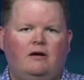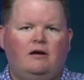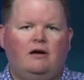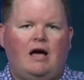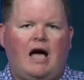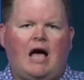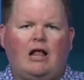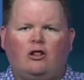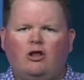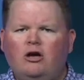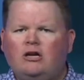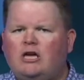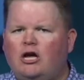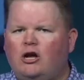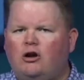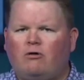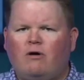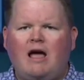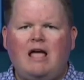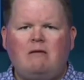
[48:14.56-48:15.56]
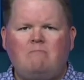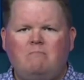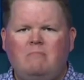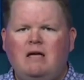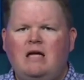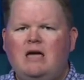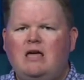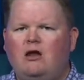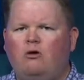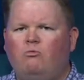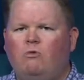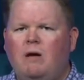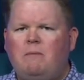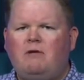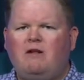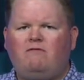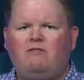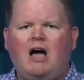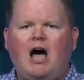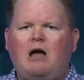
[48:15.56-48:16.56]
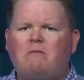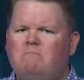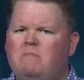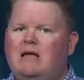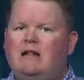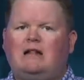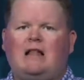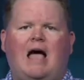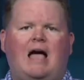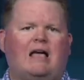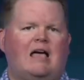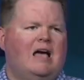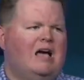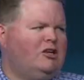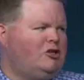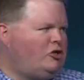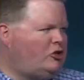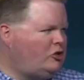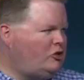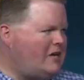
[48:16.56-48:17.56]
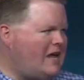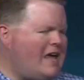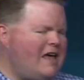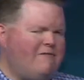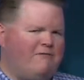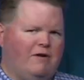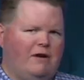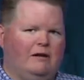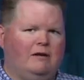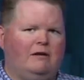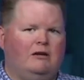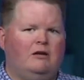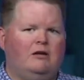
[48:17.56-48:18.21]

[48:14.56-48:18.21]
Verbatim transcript: I look at great men and women of God, men like Stephen